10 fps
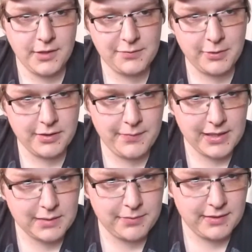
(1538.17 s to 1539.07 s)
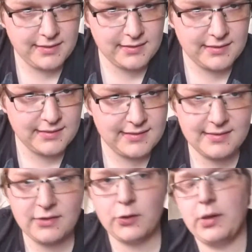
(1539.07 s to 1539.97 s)
Let's pull up that comparison because it's
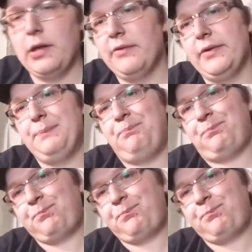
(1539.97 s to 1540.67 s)
still relevant.